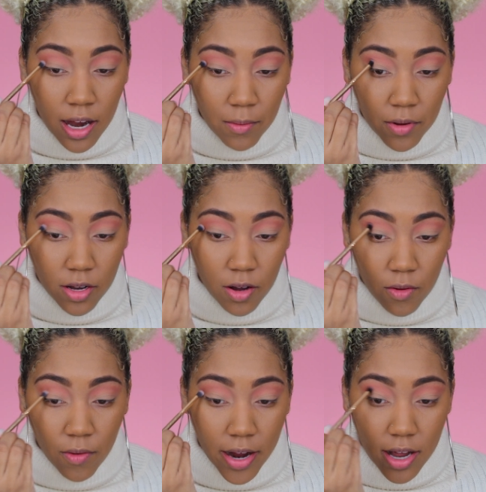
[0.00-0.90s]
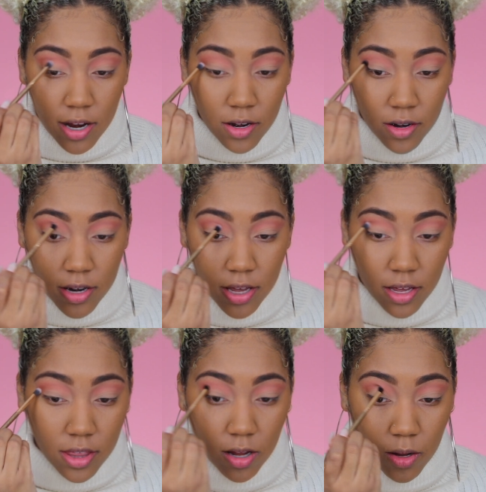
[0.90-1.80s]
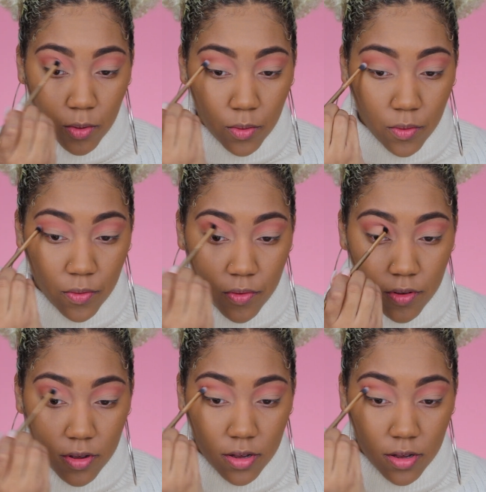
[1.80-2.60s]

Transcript: And I'm going to go right underneath Clove.